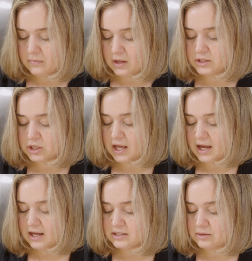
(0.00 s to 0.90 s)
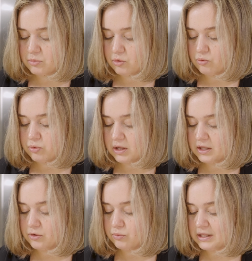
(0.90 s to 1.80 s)
and it's gonna add some
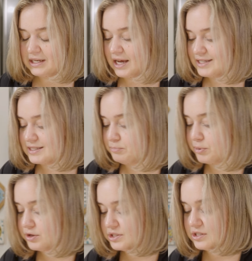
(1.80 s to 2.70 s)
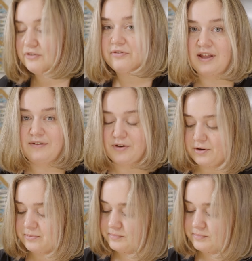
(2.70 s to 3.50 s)
really, really nice burst of flavor.